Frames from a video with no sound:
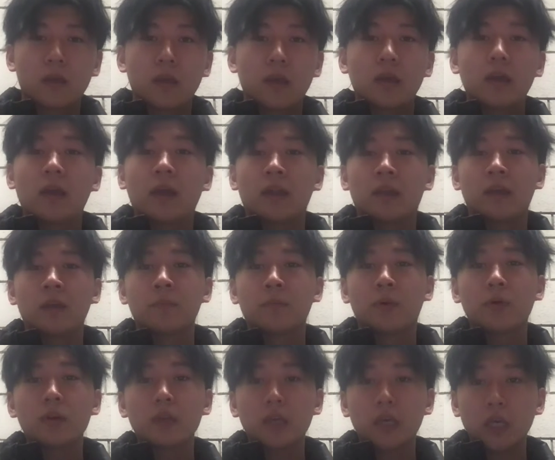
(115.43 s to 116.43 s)
An
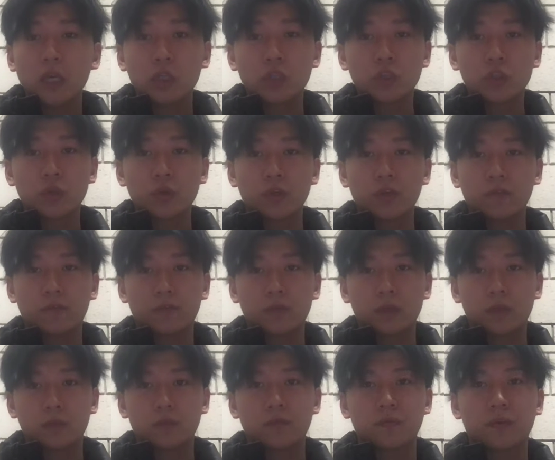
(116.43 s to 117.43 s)
important issue in
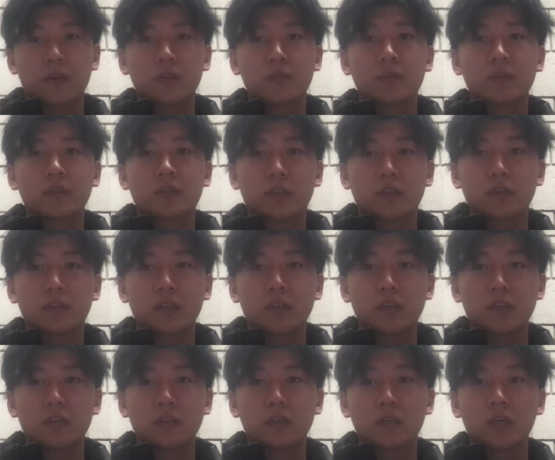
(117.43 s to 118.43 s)
philosophy research
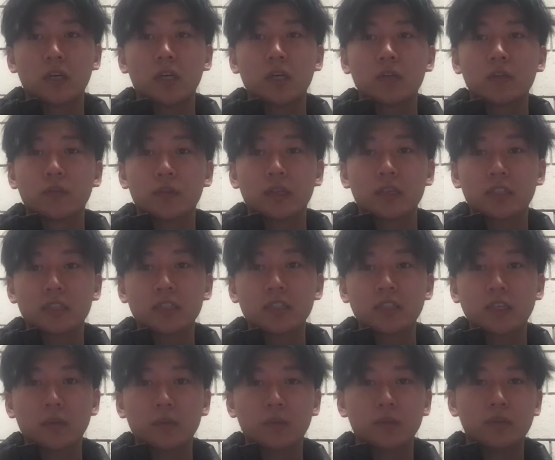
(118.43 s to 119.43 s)
is the
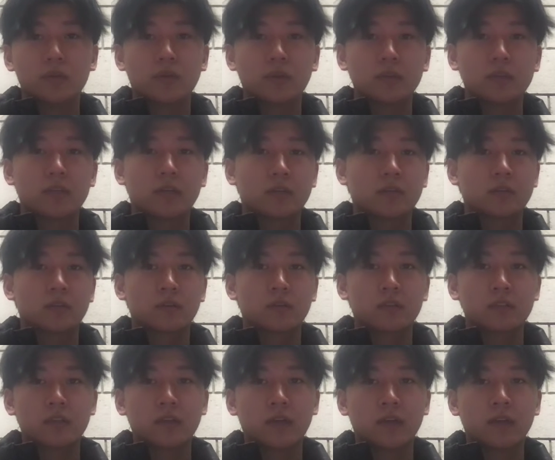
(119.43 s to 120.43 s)
relationship between
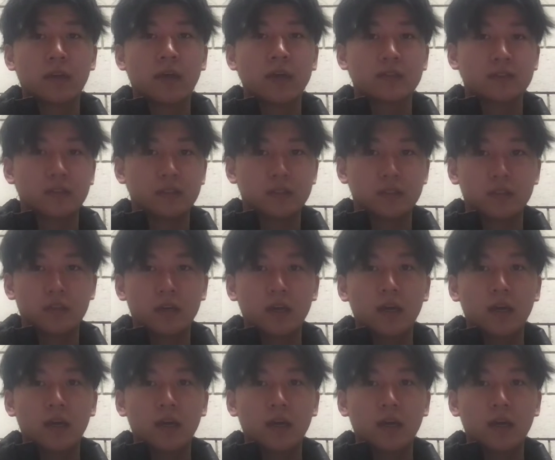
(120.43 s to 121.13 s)
technology and ethics.